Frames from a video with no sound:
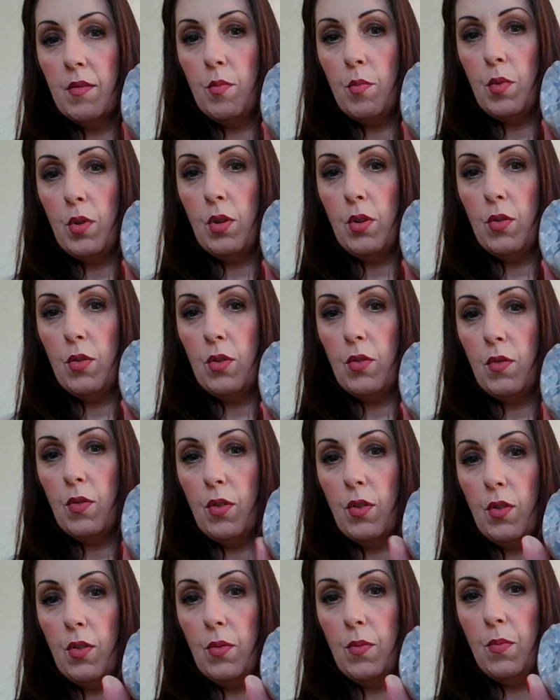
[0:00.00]

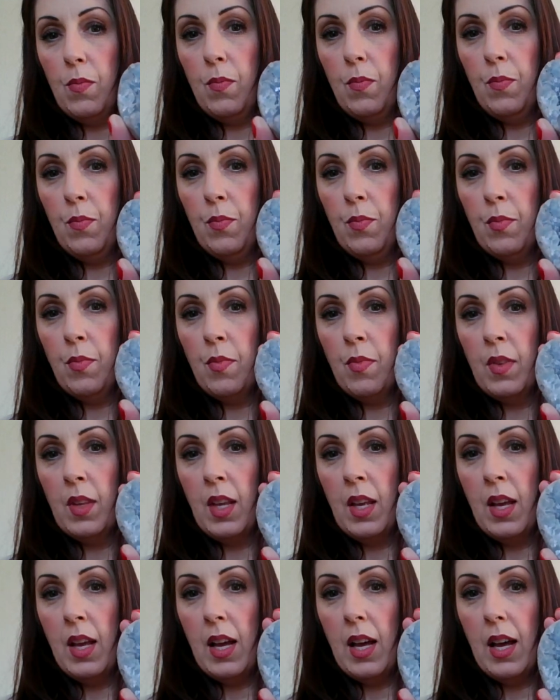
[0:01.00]
beautiful.
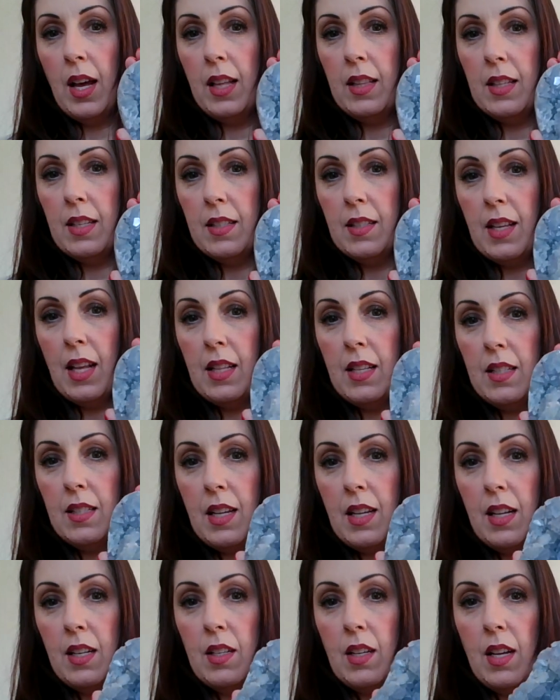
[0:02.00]
And the
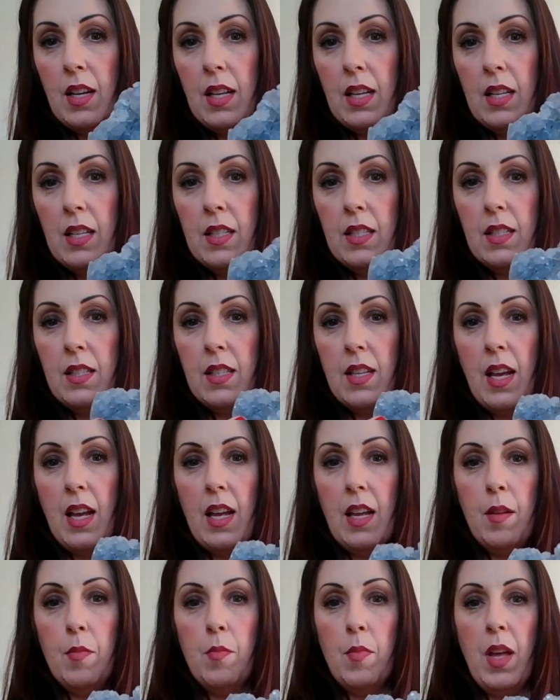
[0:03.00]
celestite is
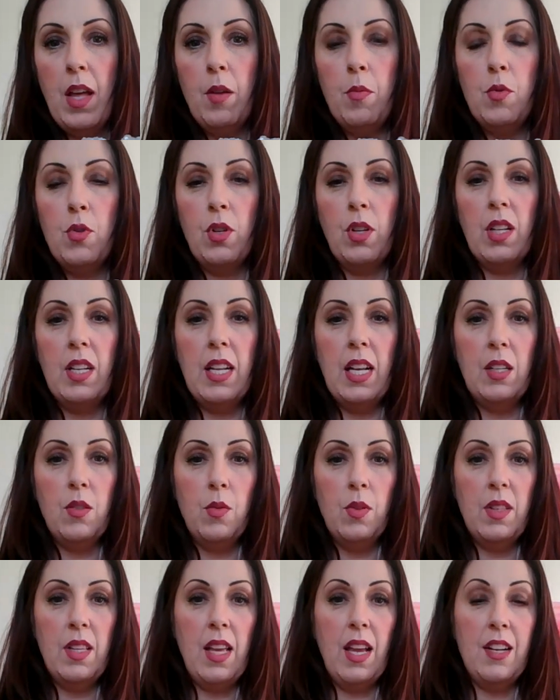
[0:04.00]
helps you
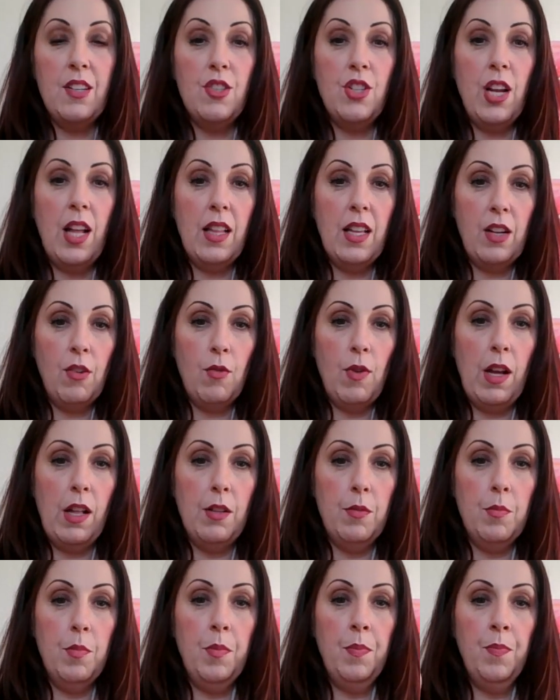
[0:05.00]
connect with the angelic
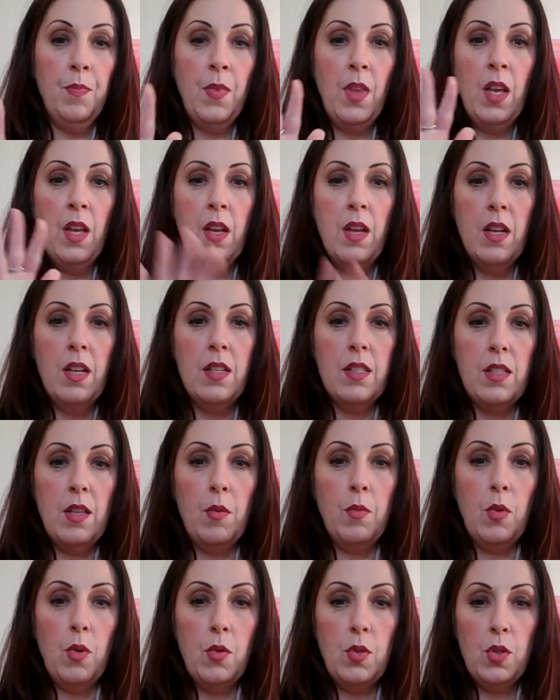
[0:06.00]
realm. So
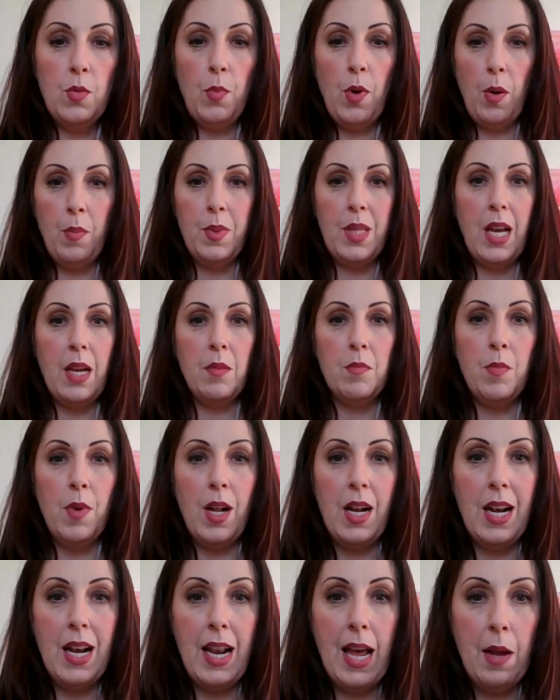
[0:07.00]
I'm going to pop that in
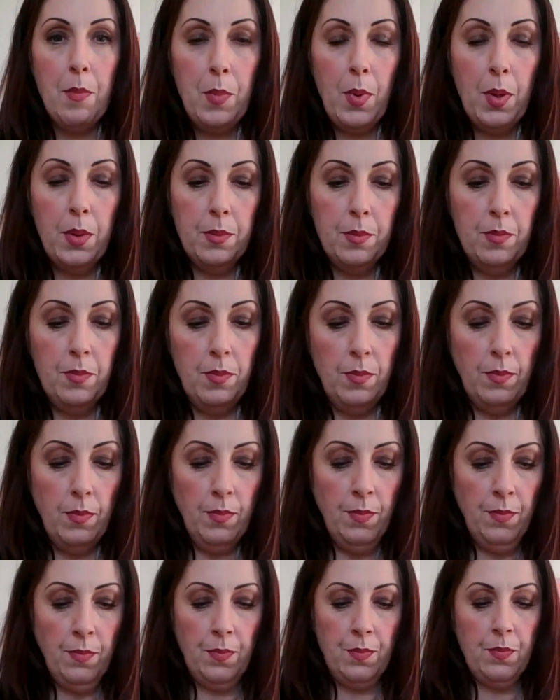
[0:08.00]
my lap.
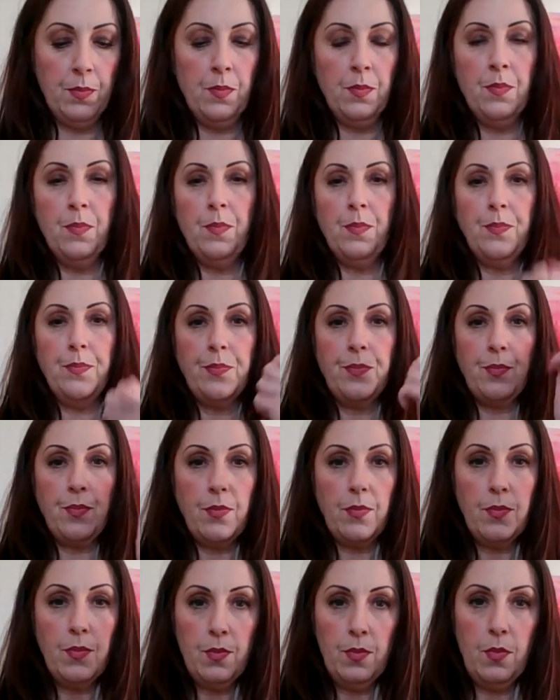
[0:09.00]
I'm
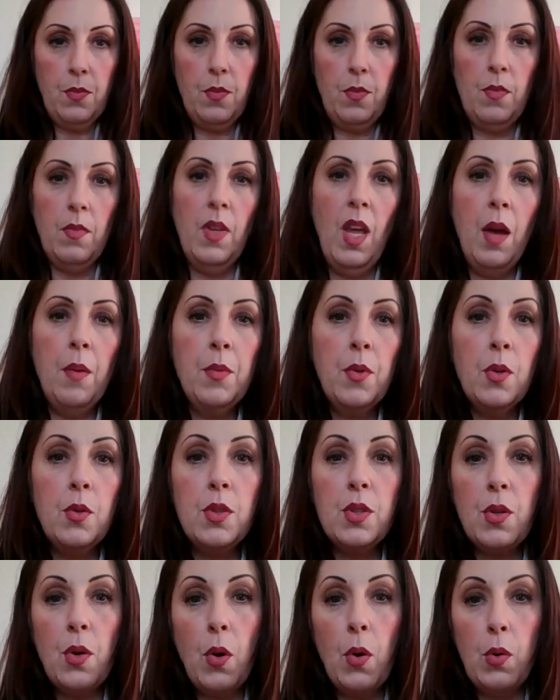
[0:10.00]
going
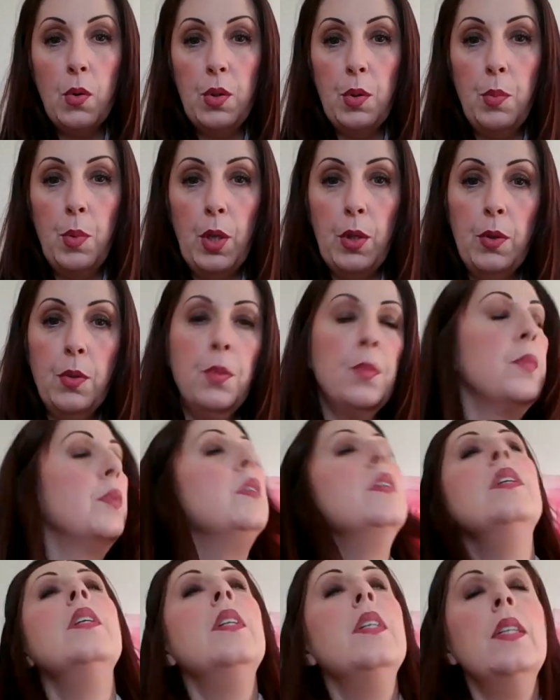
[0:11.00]
to hold the blue.
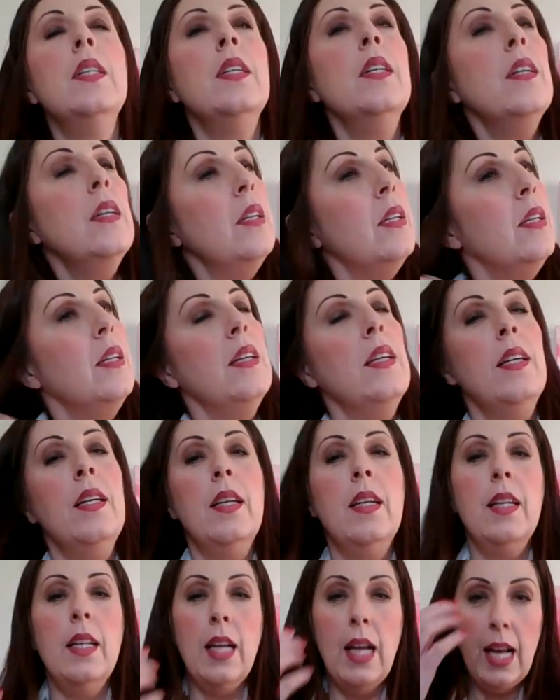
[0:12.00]

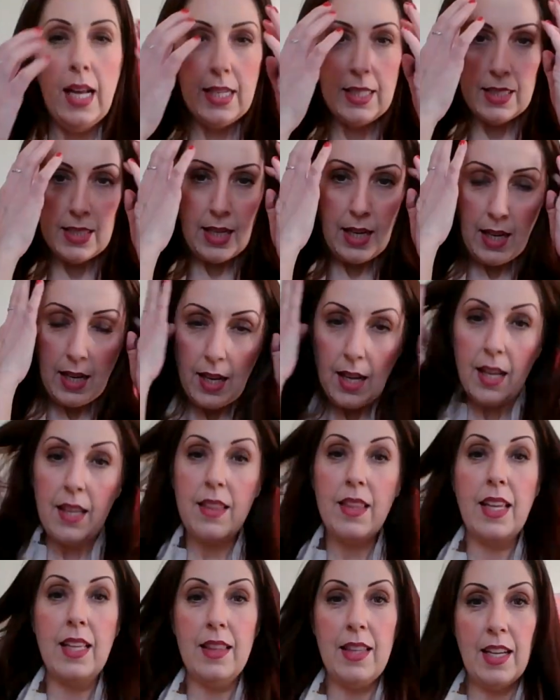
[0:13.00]
And I
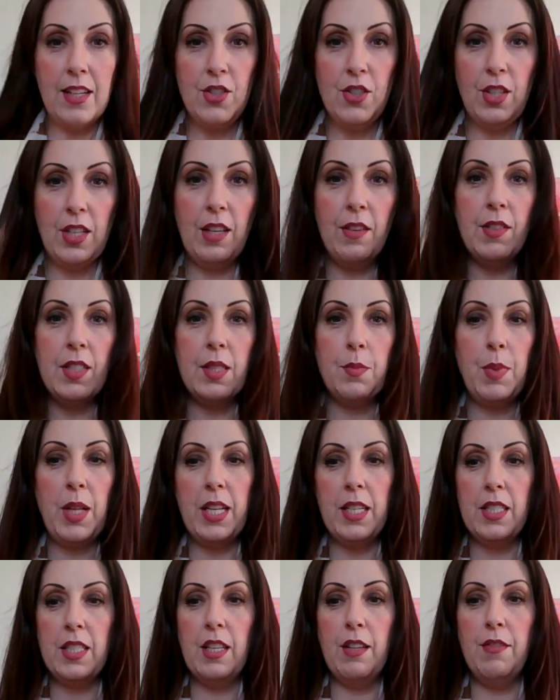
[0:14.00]
think that should give us
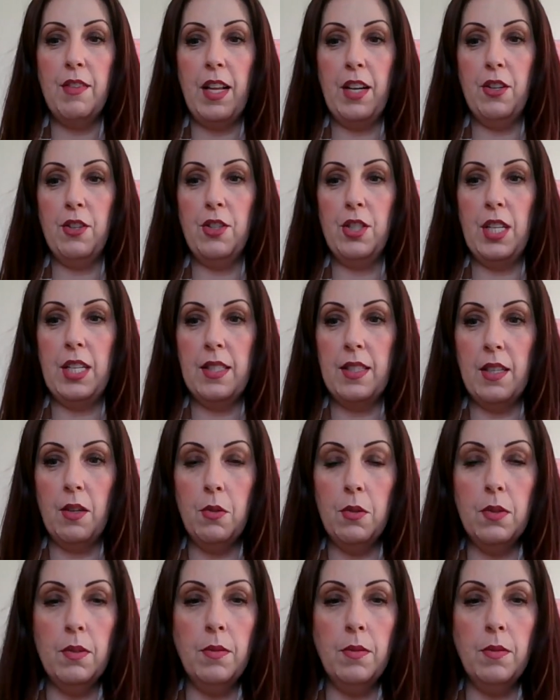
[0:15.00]
plenty of energy. So